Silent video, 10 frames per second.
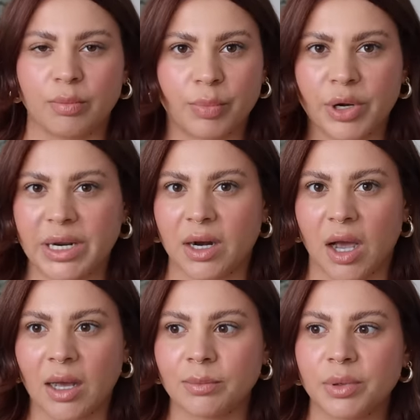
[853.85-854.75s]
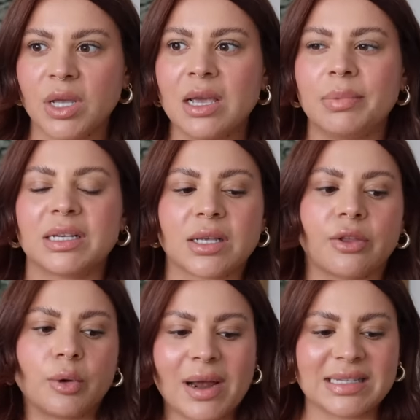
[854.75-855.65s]
put it up because
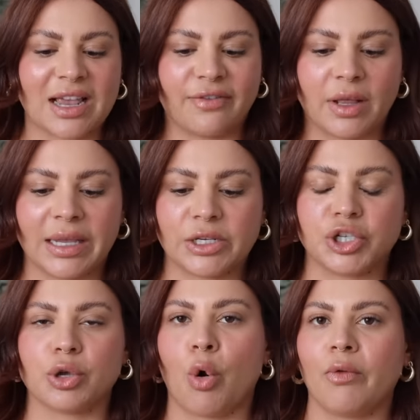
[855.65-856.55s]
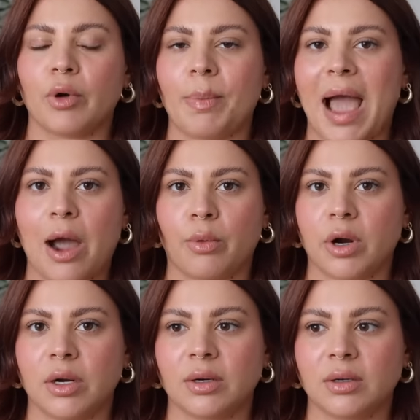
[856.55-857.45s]
otherwise I felt like it just
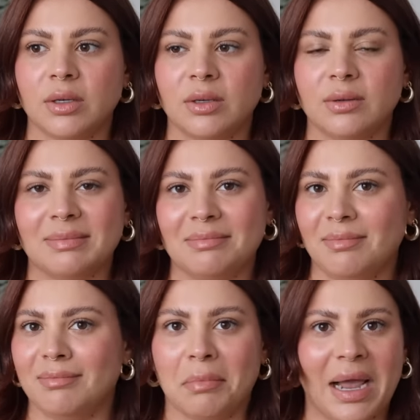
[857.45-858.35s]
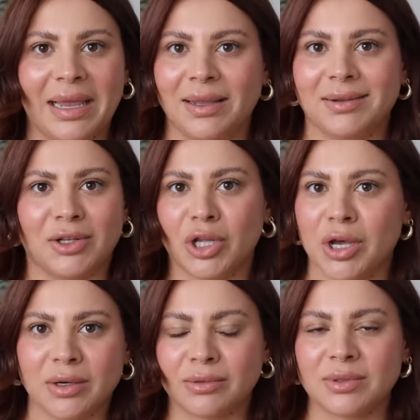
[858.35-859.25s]
overpowered my
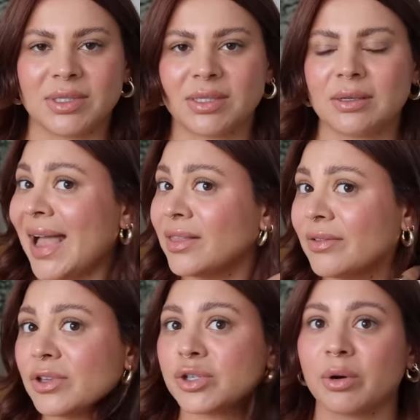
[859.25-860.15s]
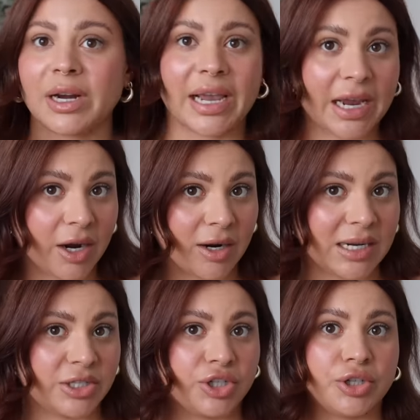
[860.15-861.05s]
clothes. I love the short hair.
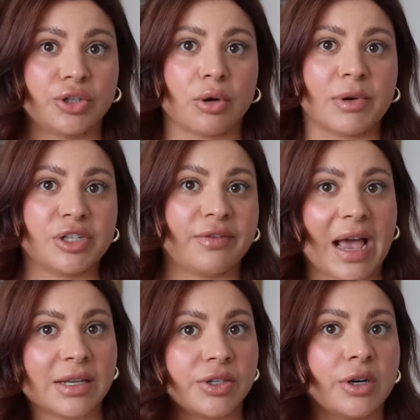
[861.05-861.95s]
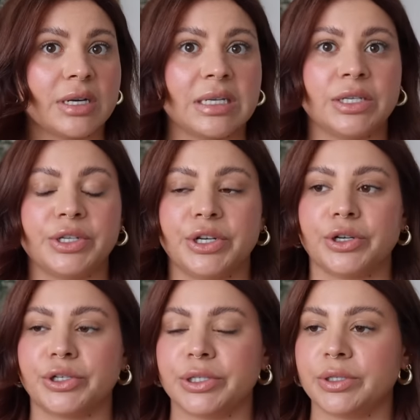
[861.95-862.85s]
It's just so much faster and
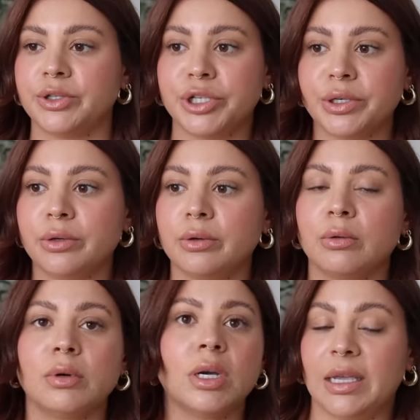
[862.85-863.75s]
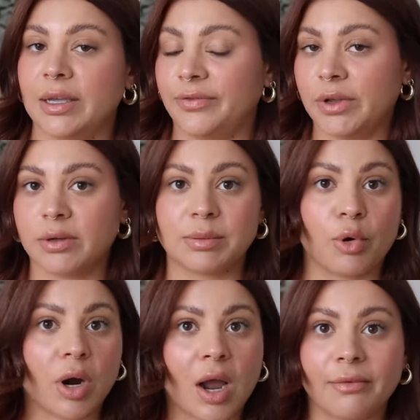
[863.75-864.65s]
easier to do. It feels
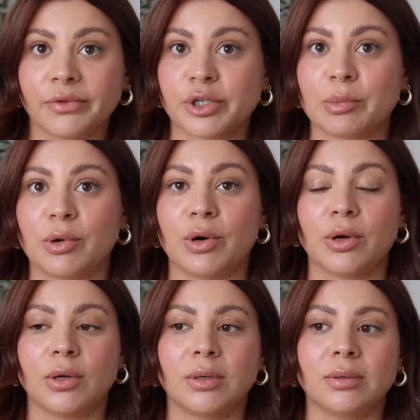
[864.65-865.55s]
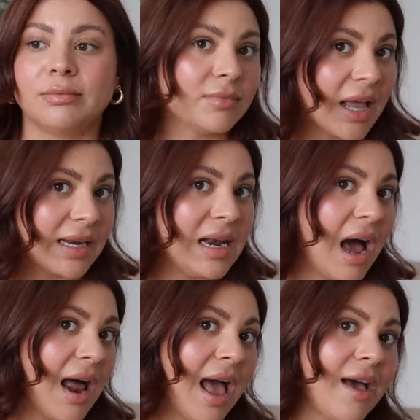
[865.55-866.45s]
more comfortable, like
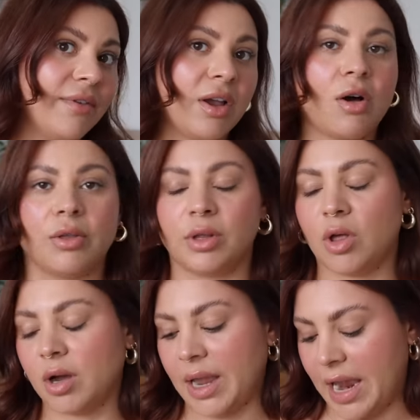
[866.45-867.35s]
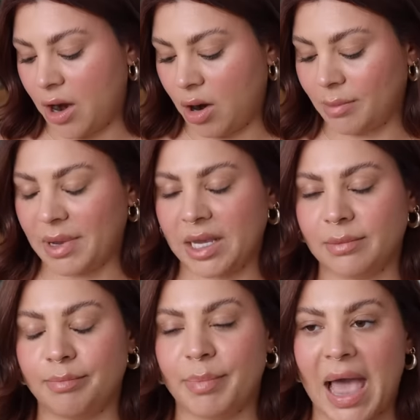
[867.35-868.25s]
not having all the long hair on
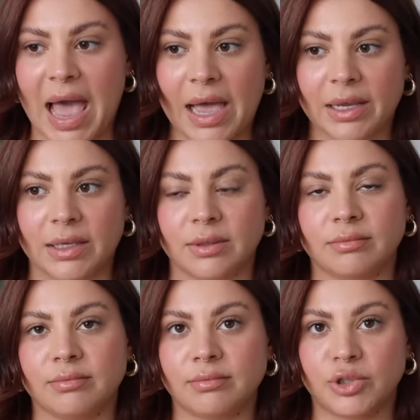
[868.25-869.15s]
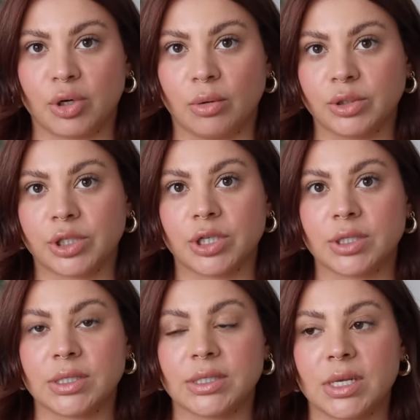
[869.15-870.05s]
my back and
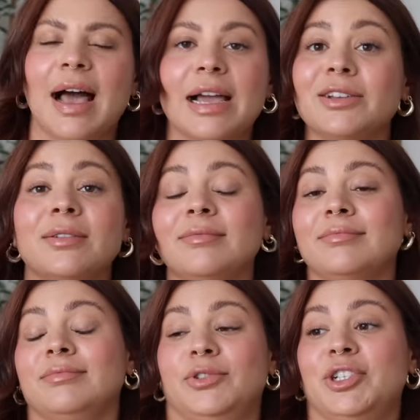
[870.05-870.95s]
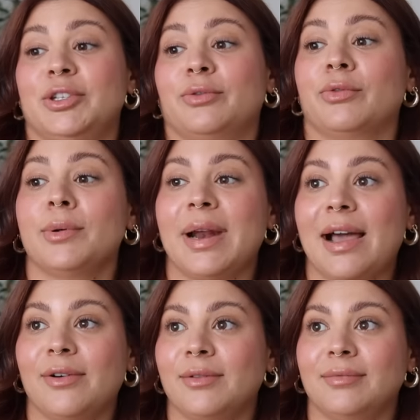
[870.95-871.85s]
shoulders. I just grew it
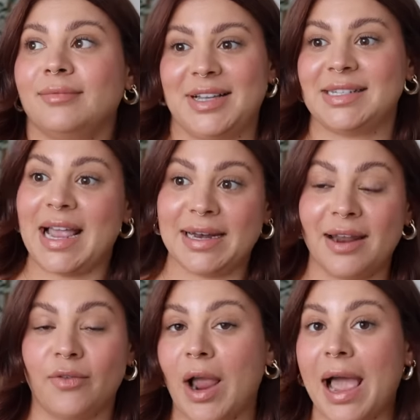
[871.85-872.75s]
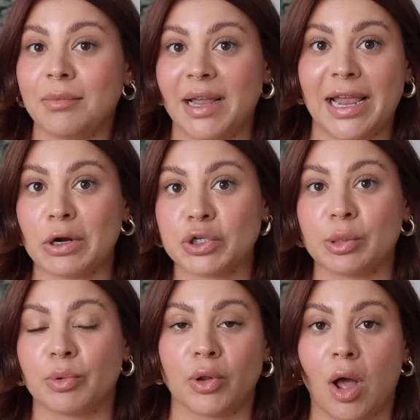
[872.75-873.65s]
out because I had never had my hair
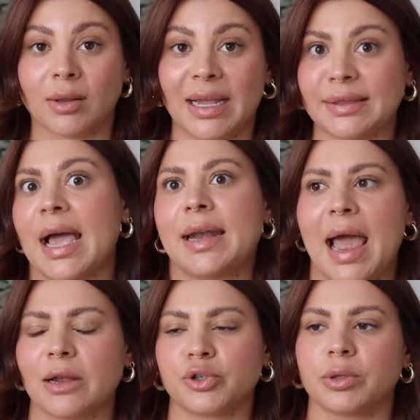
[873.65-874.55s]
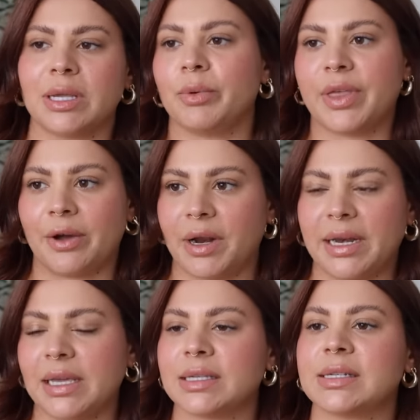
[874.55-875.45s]
super long like that naturally without
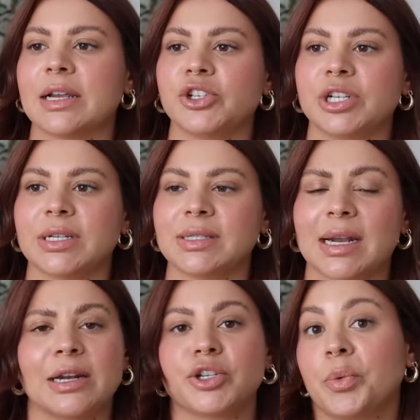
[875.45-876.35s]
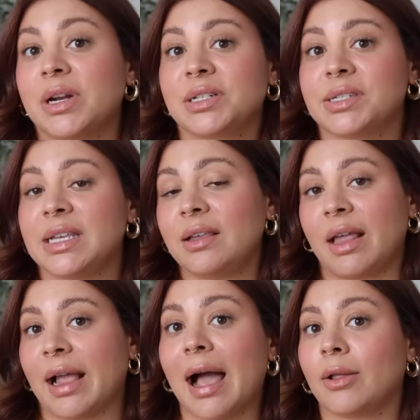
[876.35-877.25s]
any extensions. And I just wanted to see
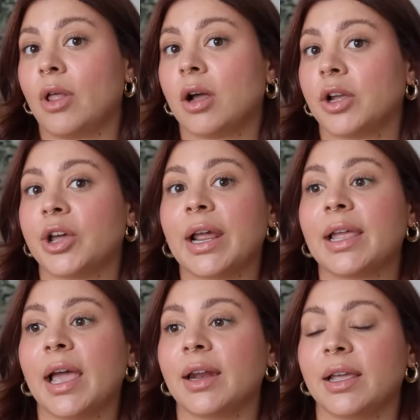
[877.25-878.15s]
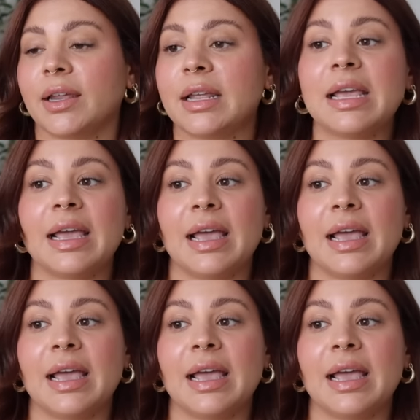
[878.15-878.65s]
like how long could I get it